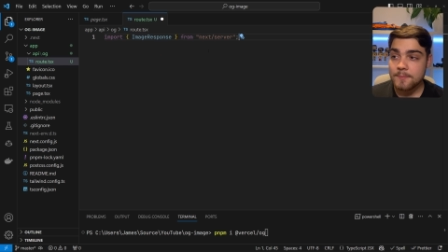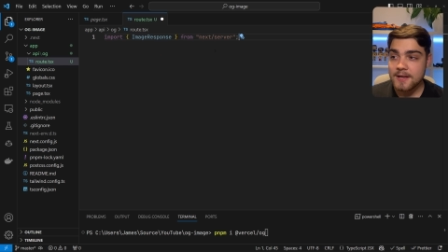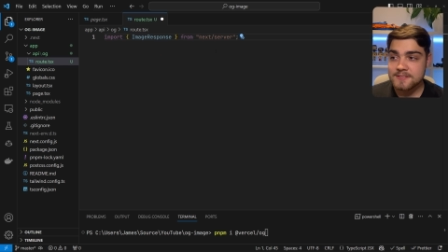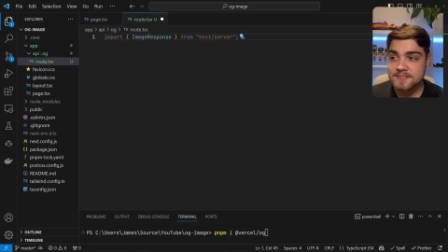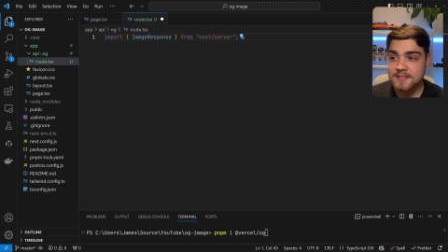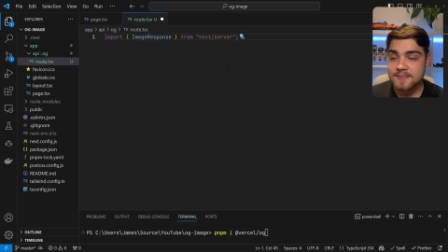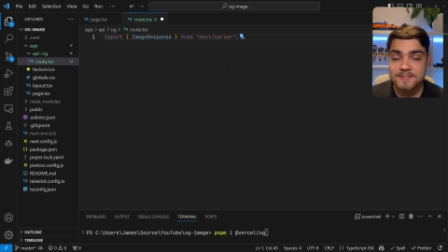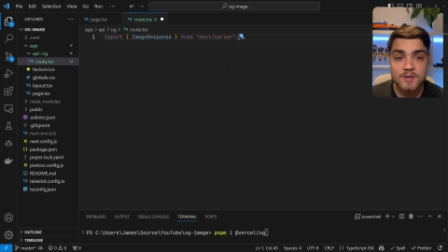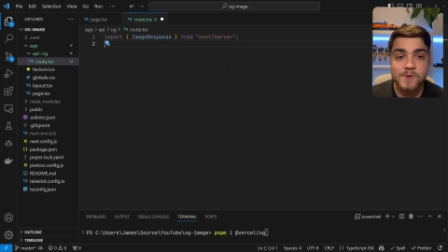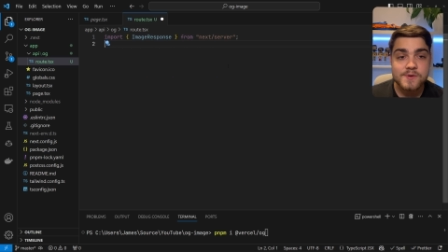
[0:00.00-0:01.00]
But as I said,
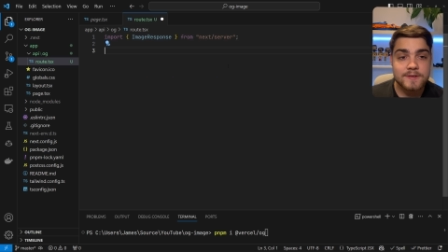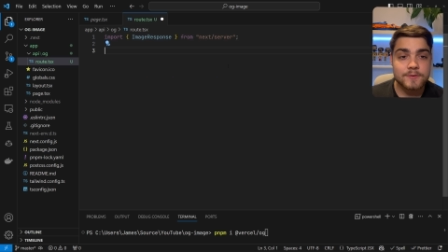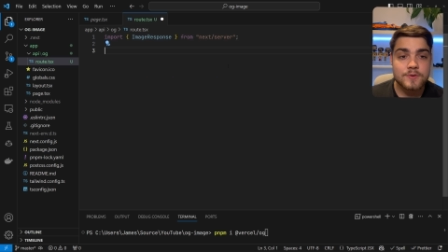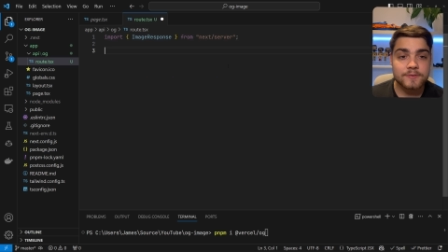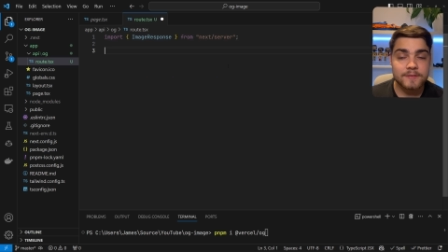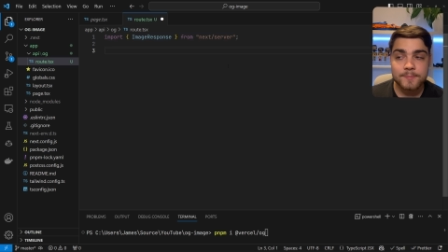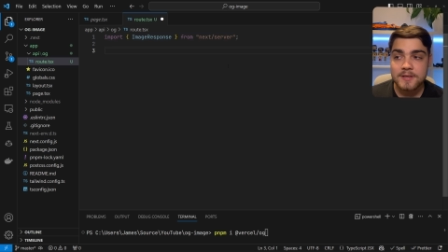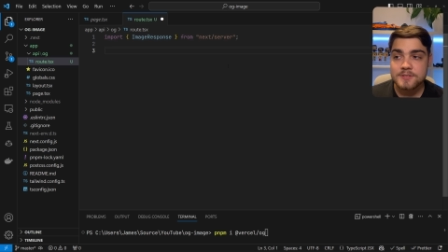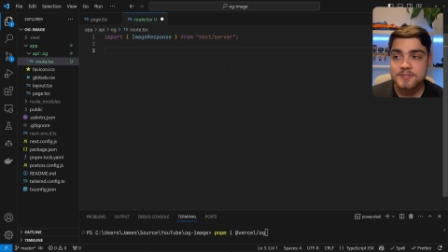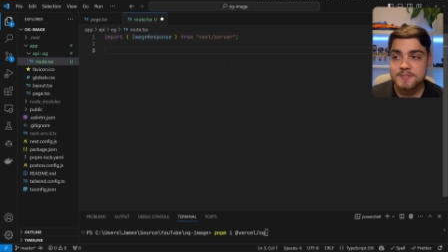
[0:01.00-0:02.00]
that's only if you're using the
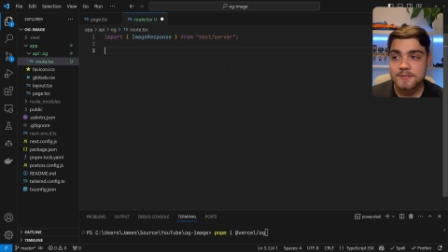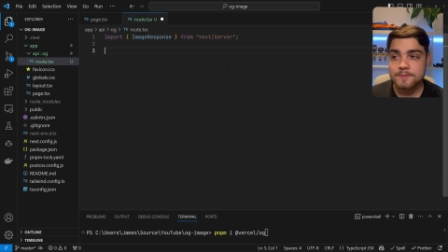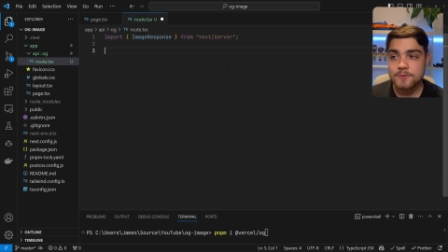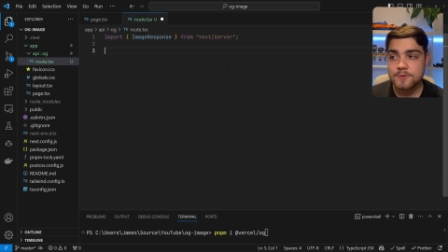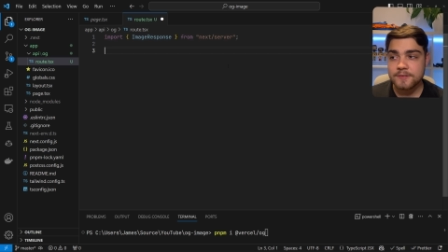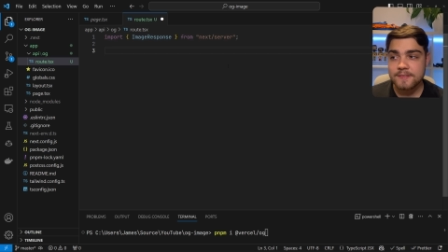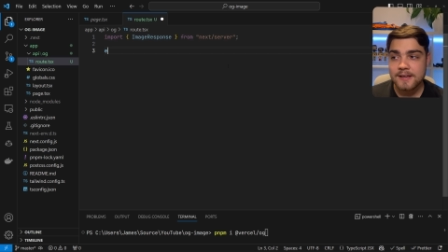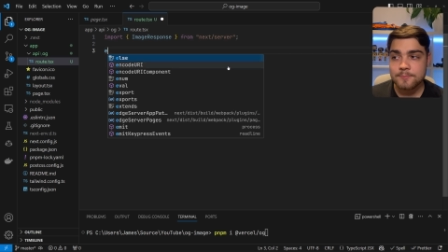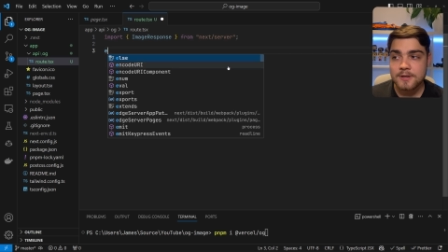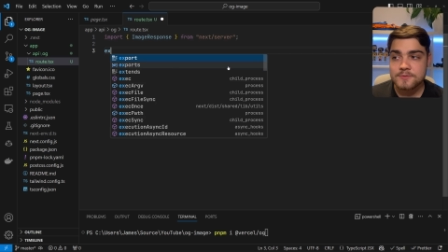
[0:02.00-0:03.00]
pages. If you're using the
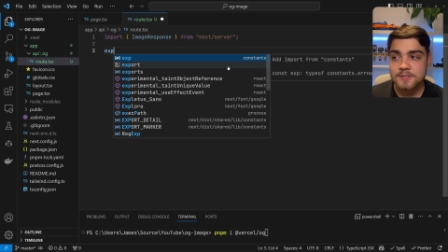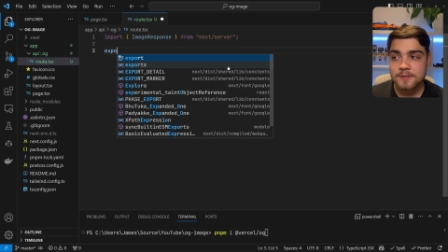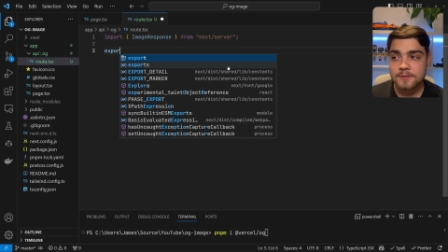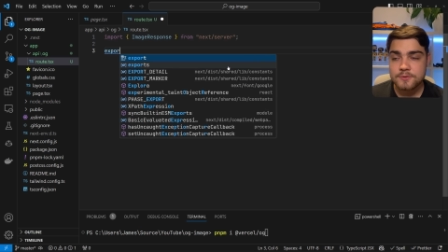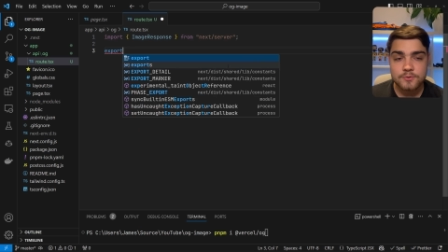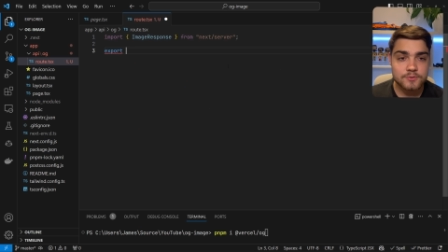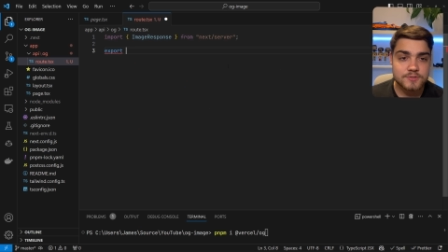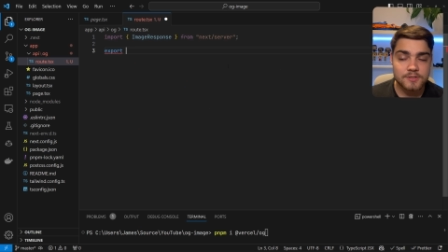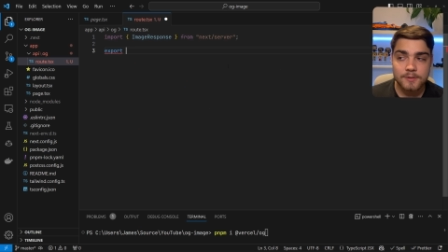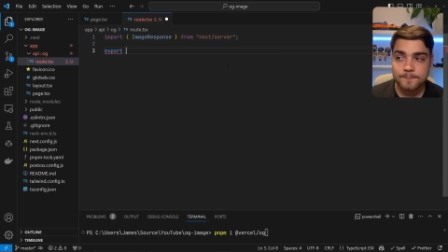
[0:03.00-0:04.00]
app router, you're good
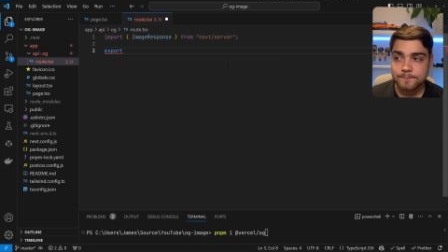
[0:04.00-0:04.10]
to go.